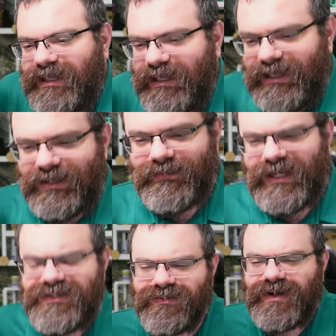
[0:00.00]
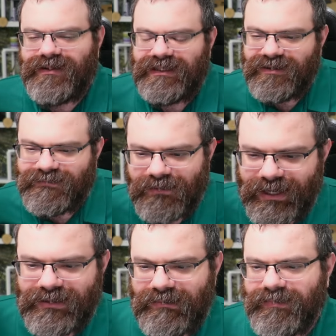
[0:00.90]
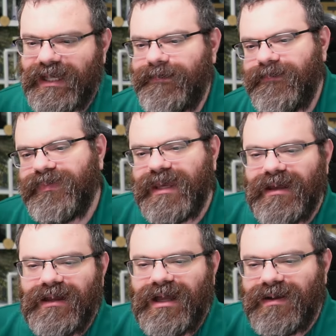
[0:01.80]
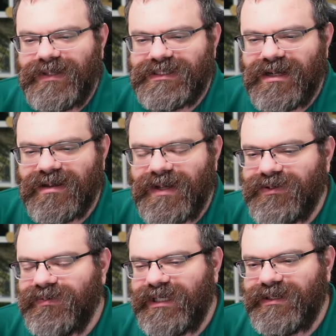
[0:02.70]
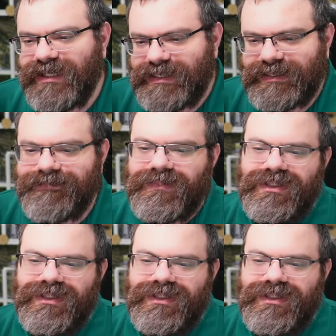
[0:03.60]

Um, I also rarely look for it, but um, let's talk about uniqueness.